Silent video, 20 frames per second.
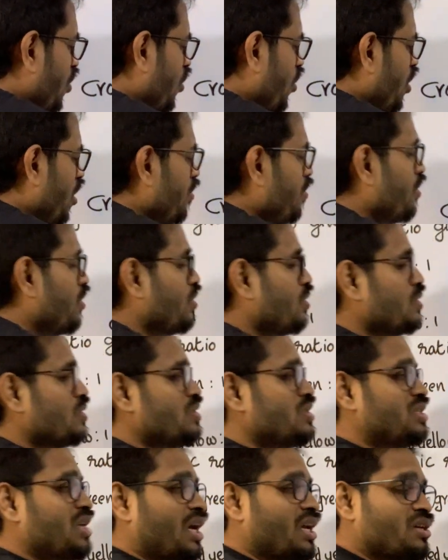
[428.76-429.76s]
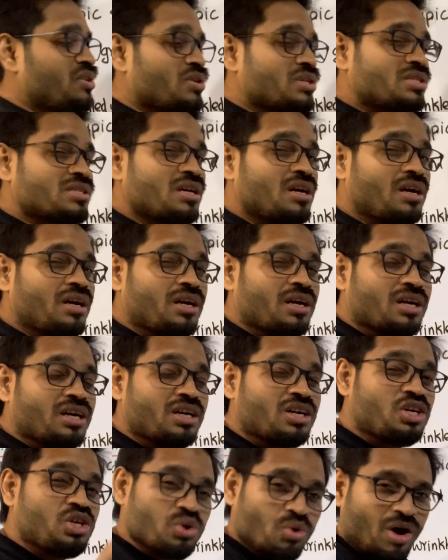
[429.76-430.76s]
homozygous
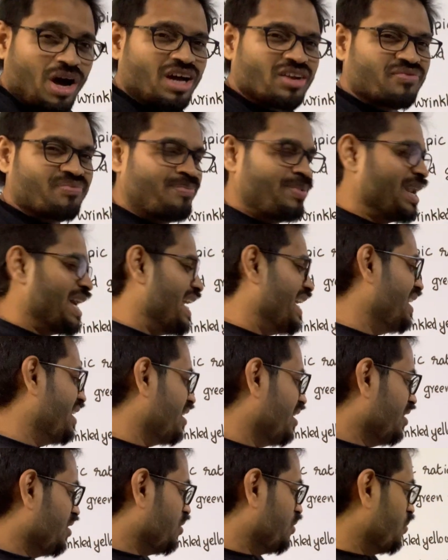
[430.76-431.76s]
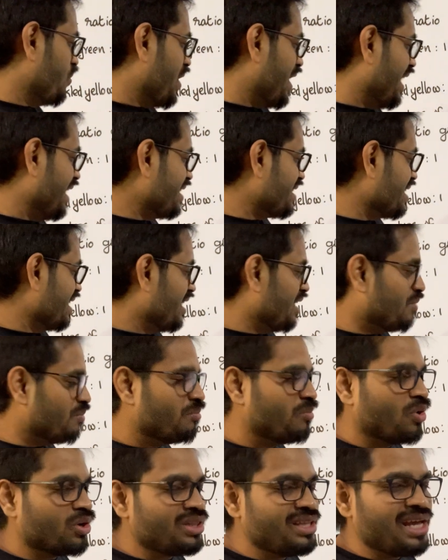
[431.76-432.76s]
dwarf plant who has
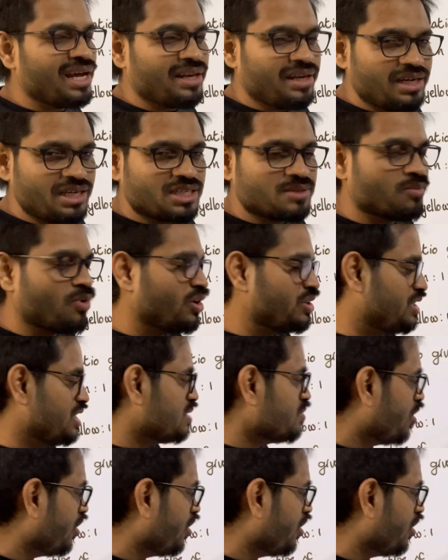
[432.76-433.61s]
both the alleles small t.